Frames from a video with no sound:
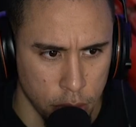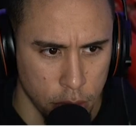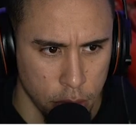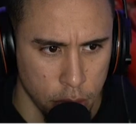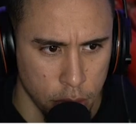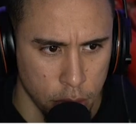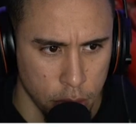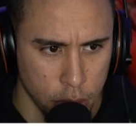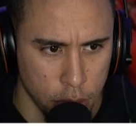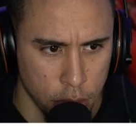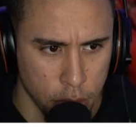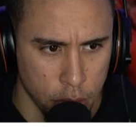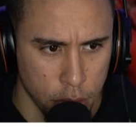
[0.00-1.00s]

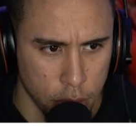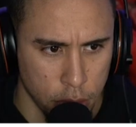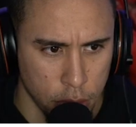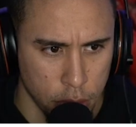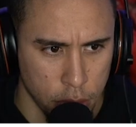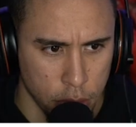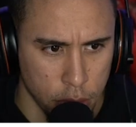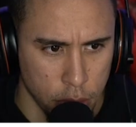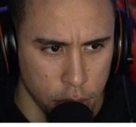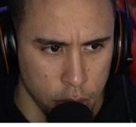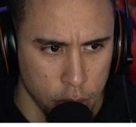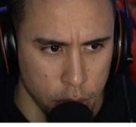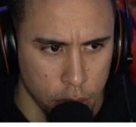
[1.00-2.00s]

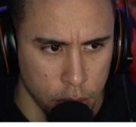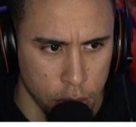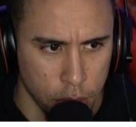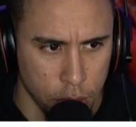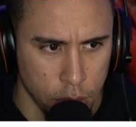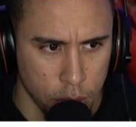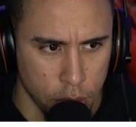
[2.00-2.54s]
This person isn't speaking.